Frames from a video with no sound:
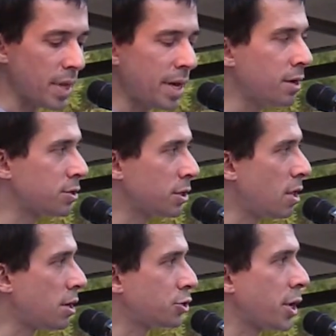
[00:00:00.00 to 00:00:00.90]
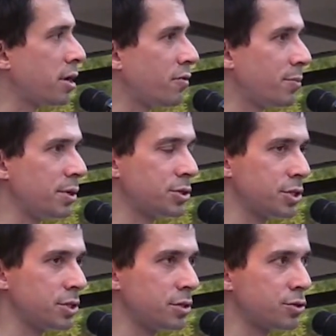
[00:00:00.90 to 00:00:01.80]
Here's a long train of
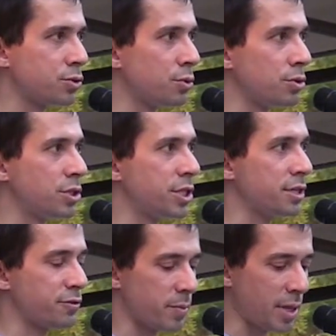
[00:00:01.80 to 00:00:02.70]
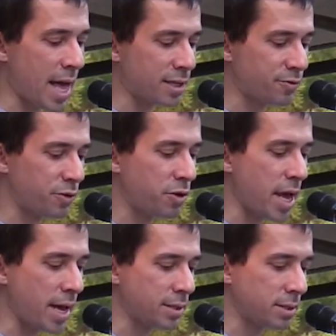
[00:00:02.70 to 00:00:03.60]
abuses in the schools just from the last few
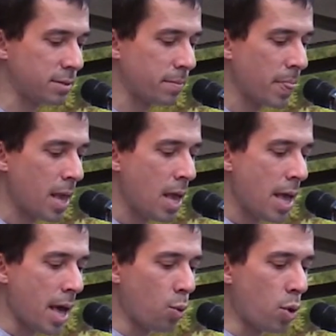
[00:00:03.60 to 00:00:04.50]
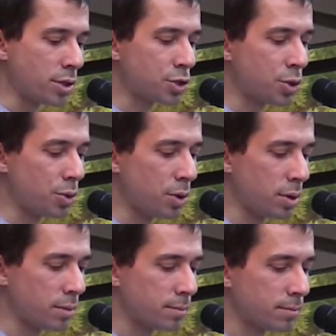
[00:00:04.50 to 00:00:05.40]
days. At one
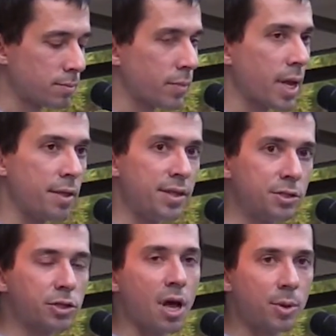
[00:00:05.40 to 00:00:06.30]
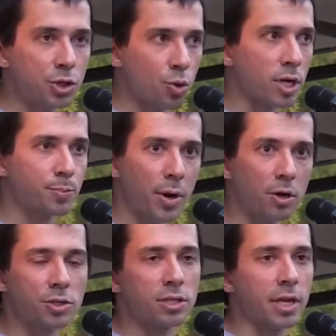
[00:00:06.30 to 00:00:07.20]
school, and these are coming to us
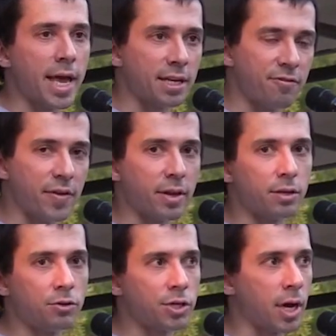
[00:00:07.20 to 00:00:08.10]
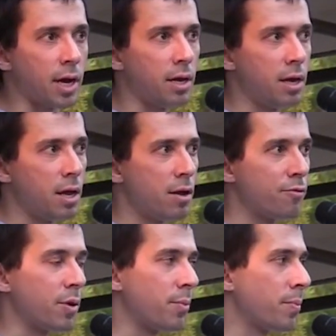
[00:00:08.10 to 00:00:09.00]
personally at Defending Utah
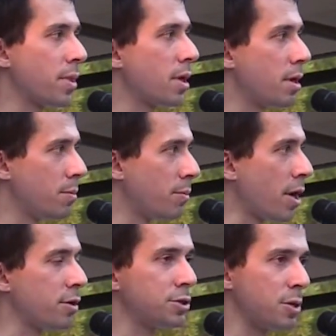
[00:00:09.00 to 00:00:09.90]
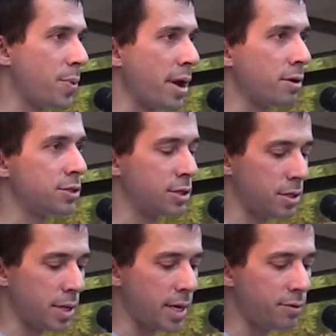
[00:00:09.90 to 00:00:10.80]
from mothers and parents
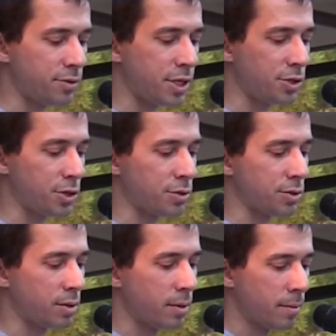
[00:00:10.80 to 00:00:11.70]
and teachers.